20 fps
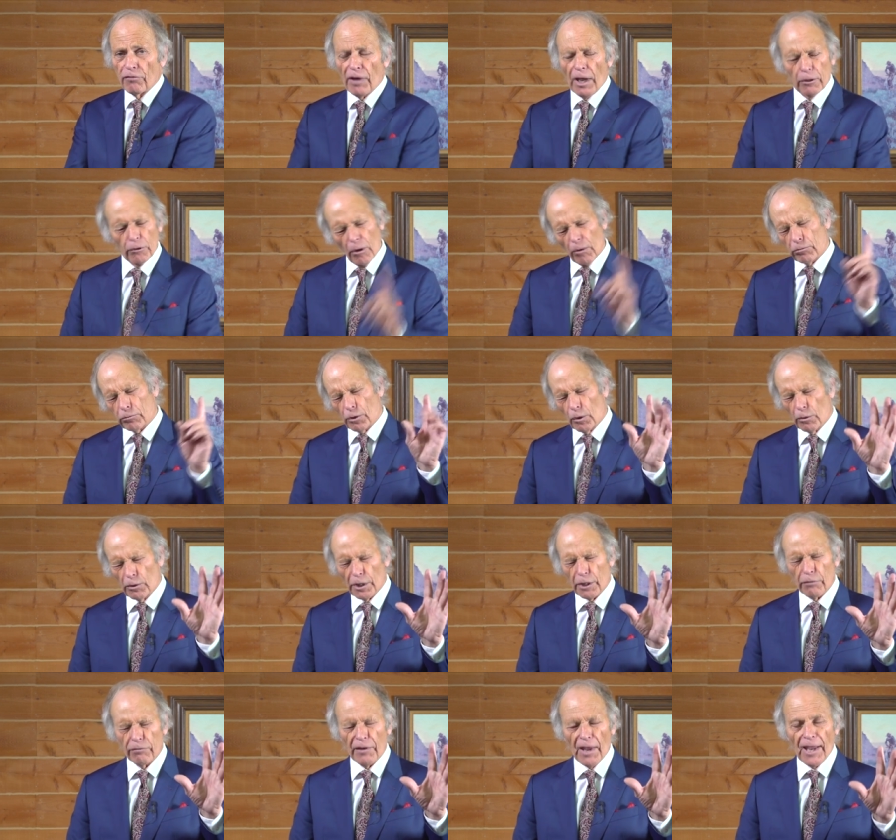a fact. Don't,
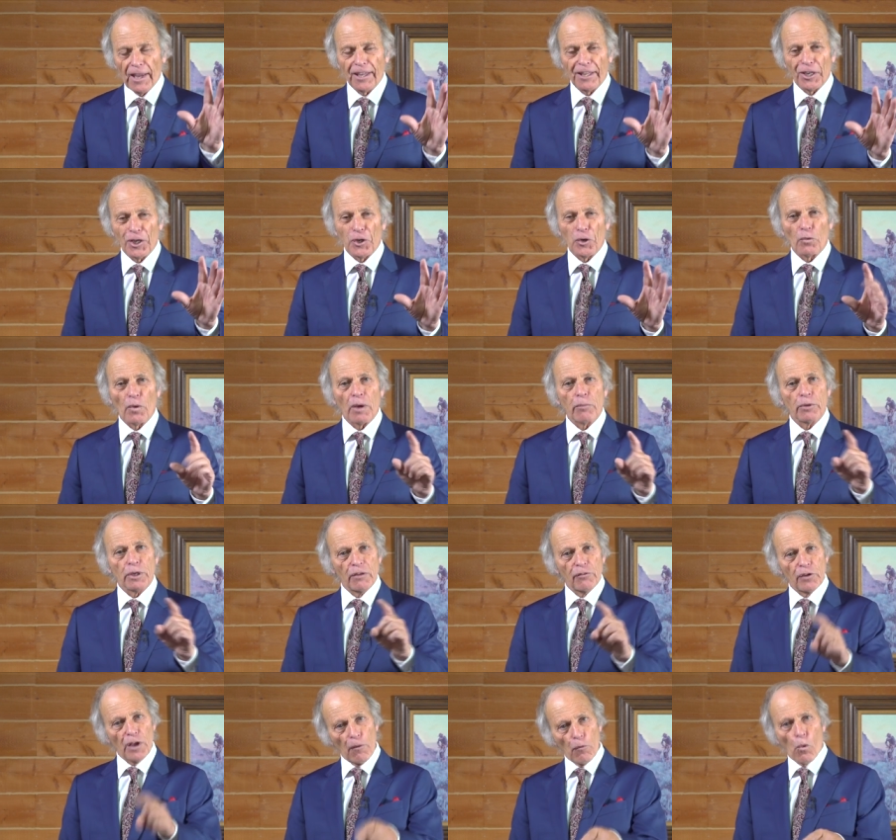don't let a fact get in your way,
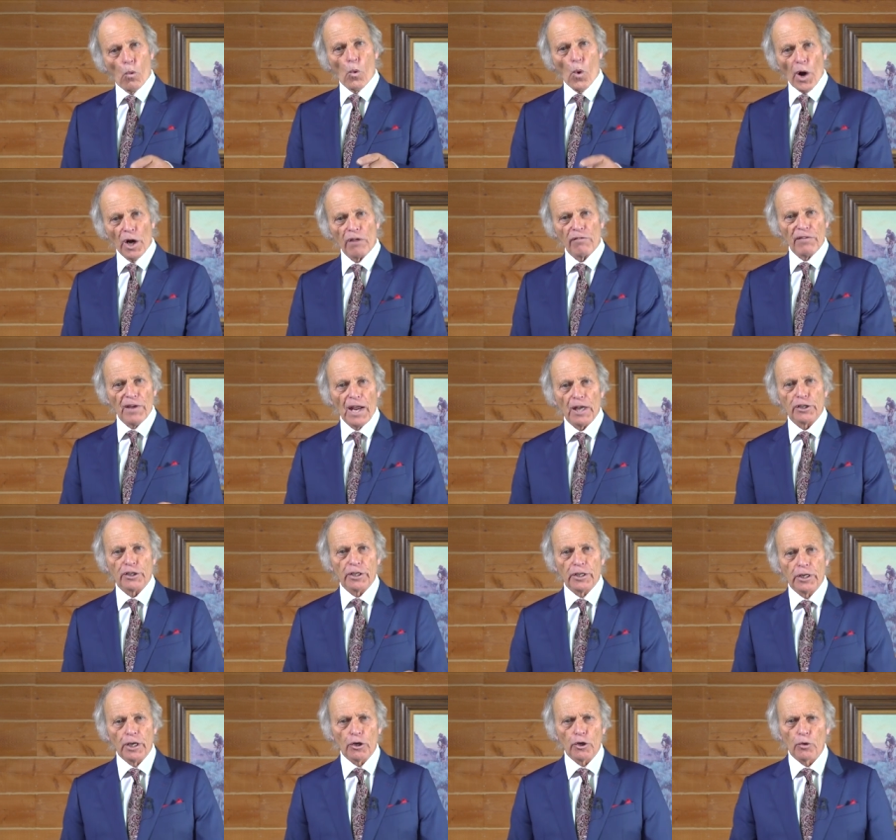but if you ever want a fact
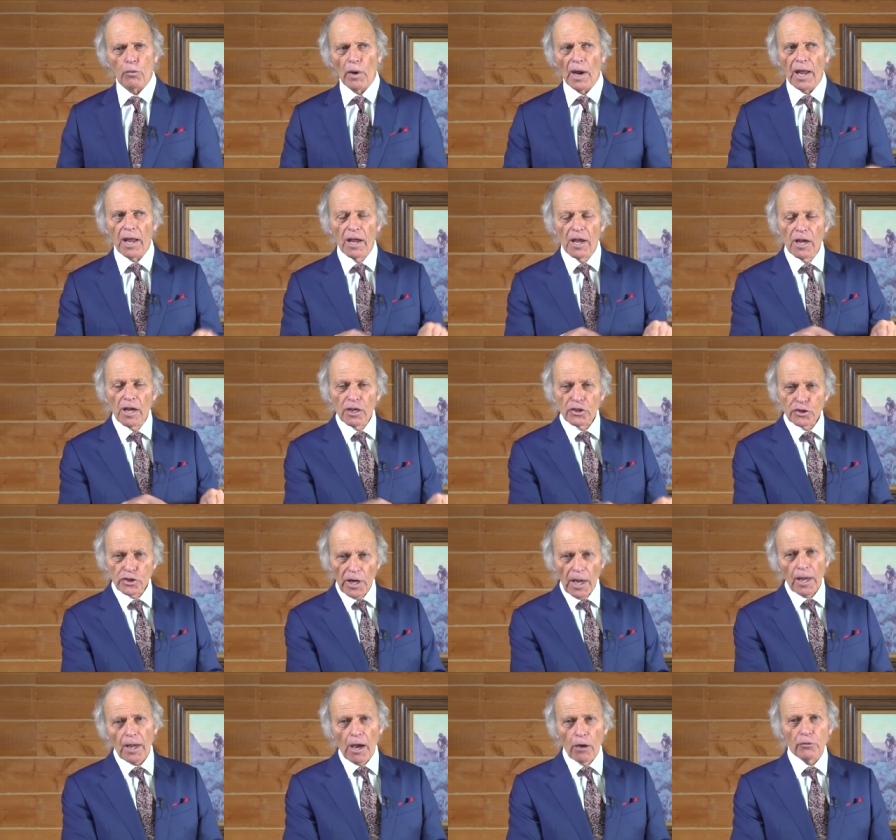to get in your way,
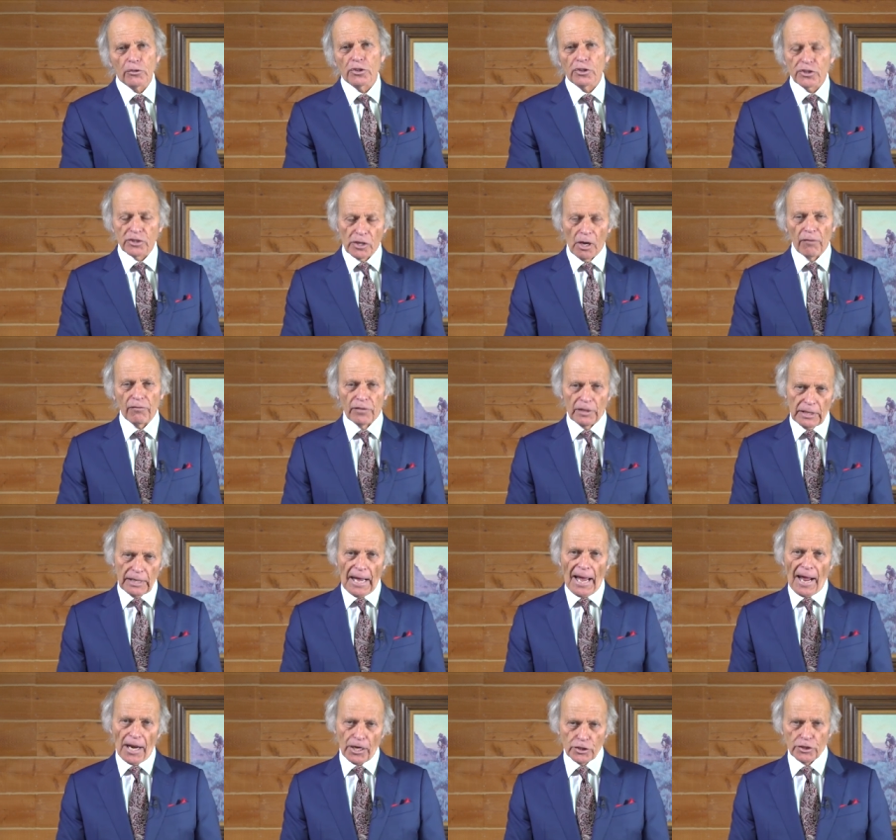check out the stuff that
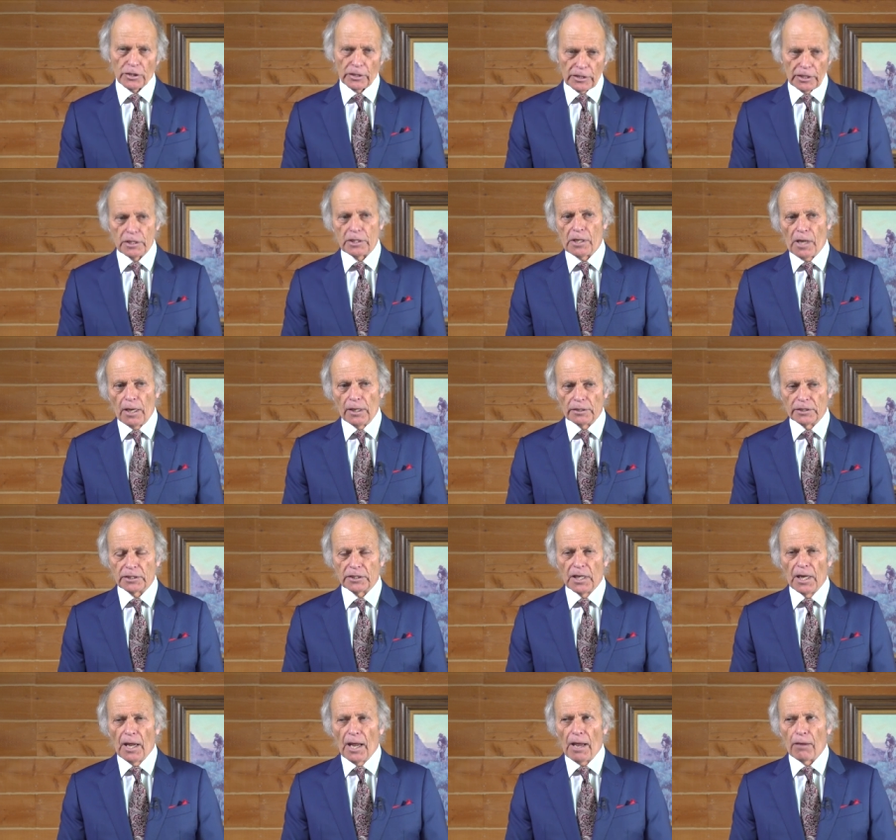he actually
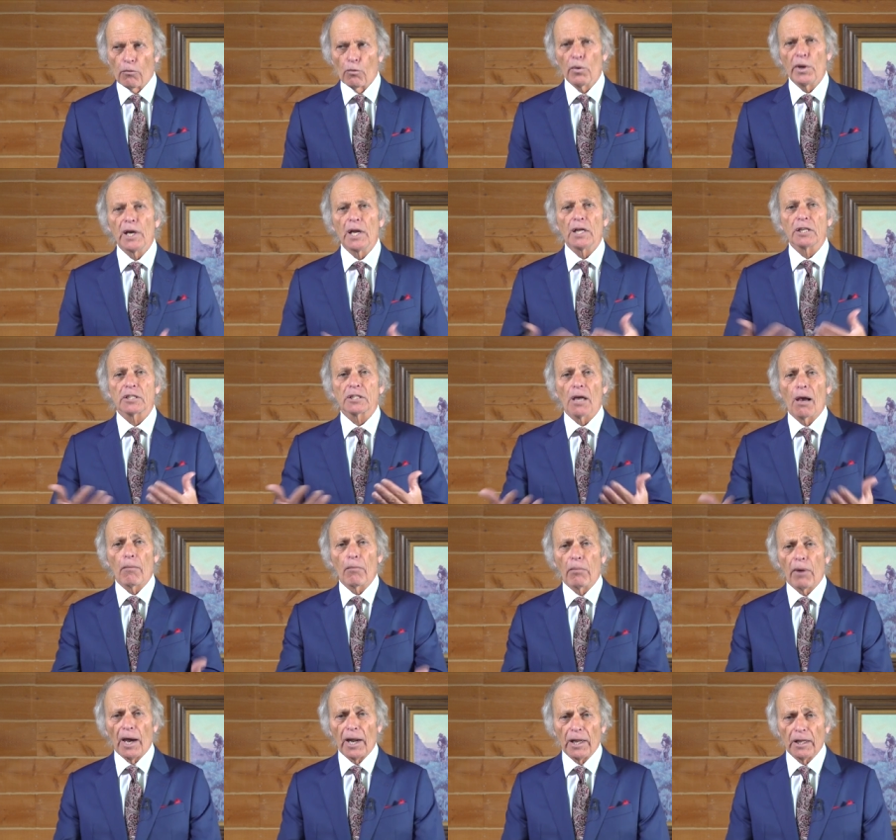does. And we need
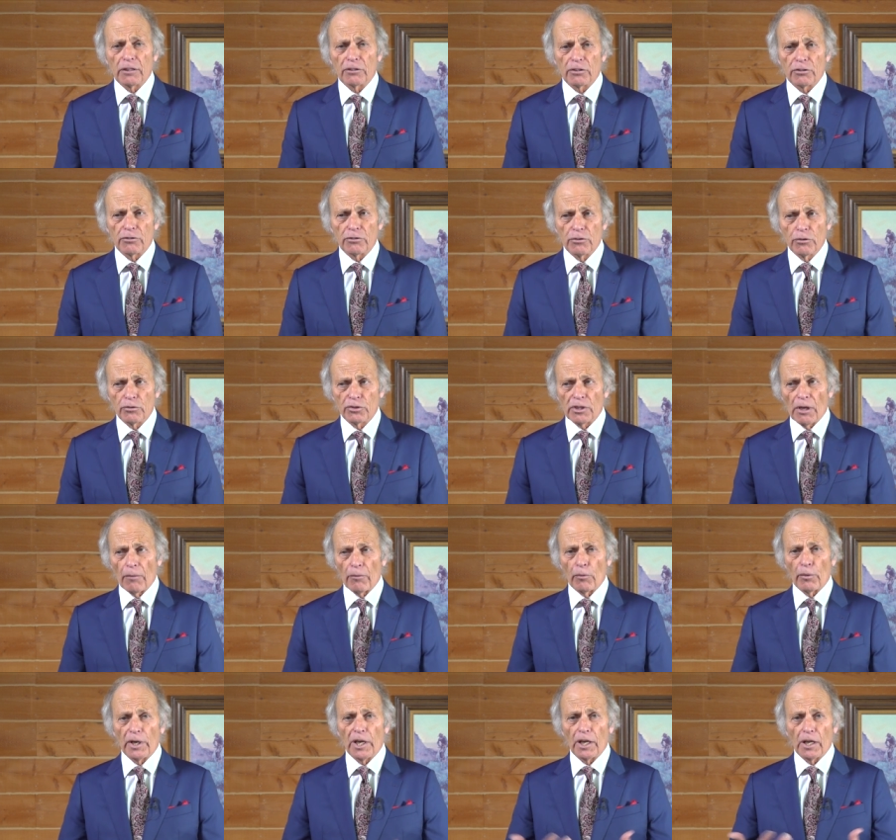somebody to do
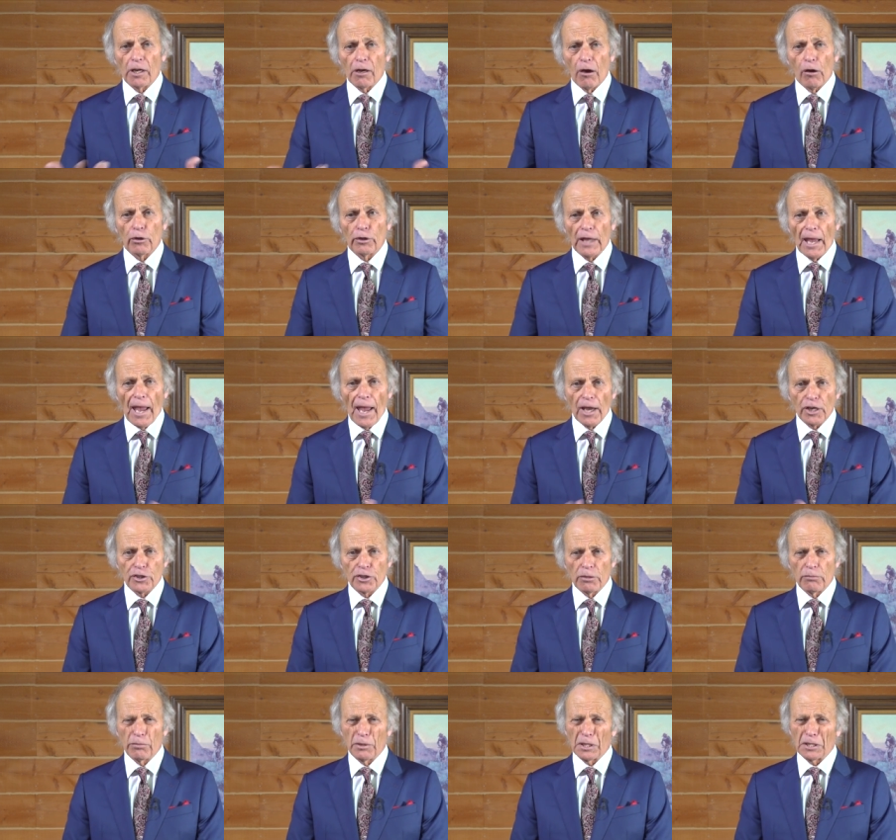something. We need a call to
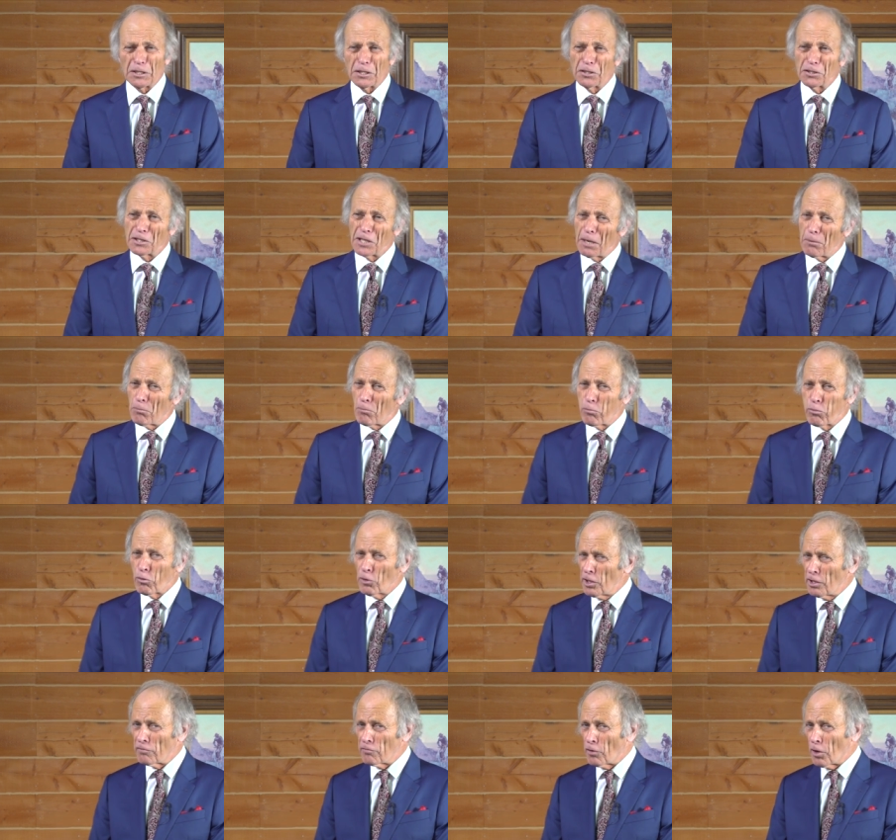action because it's getting
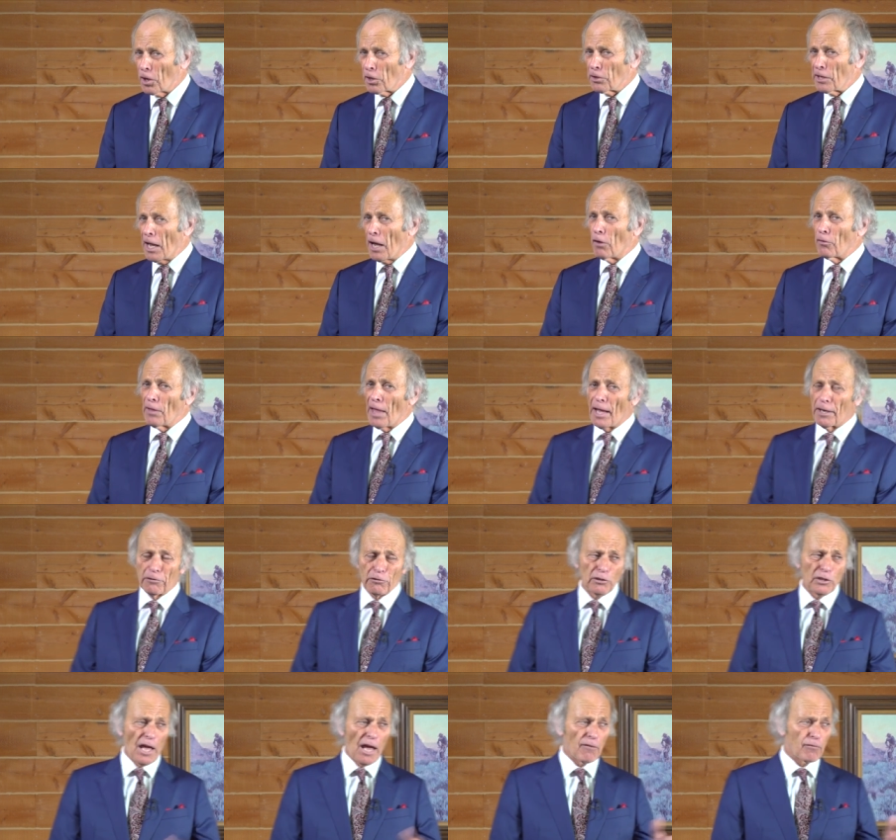pretty far down
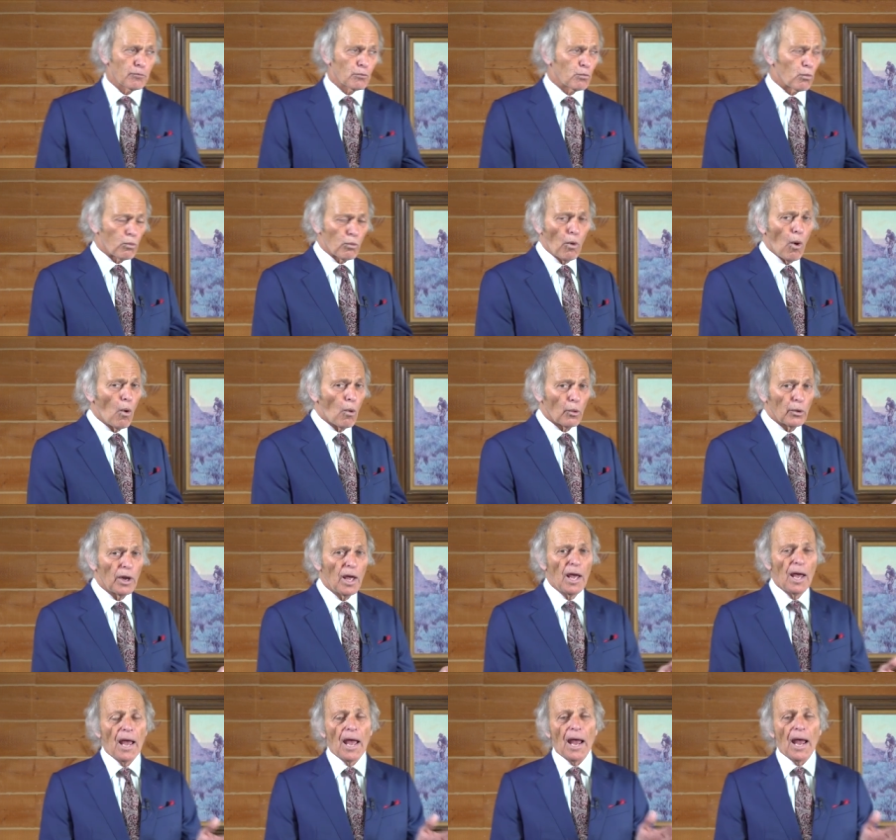that left road.